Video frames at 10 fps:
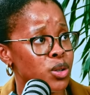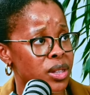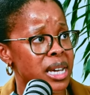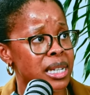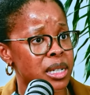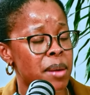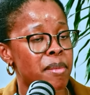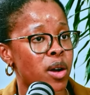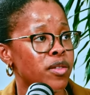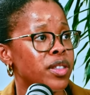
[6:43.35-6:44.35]
Do you think it's a
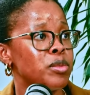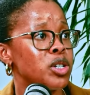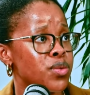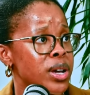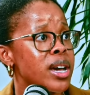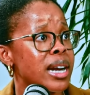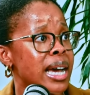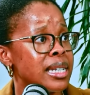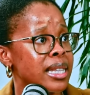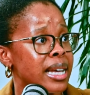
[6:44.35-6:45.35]
matter of them just
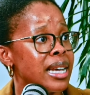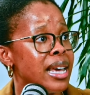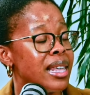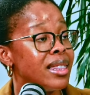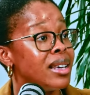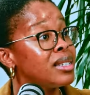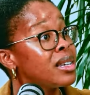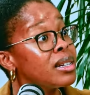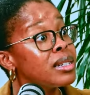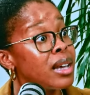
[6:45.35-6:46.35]
recognizing that their
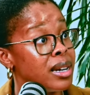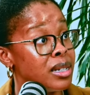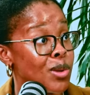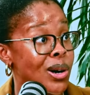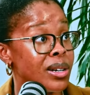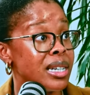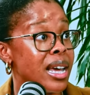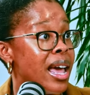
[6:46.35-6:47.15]
skills are in demand,